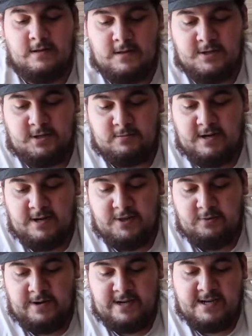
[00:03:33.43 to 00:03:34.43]
So I'm running
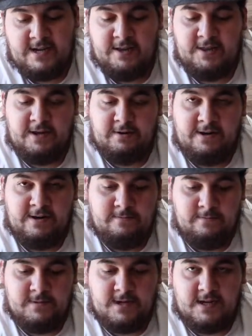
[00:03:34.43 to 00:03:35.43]
3
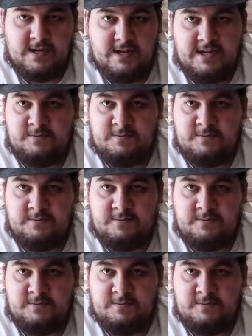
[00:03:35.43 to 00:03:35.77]
Dinotherium.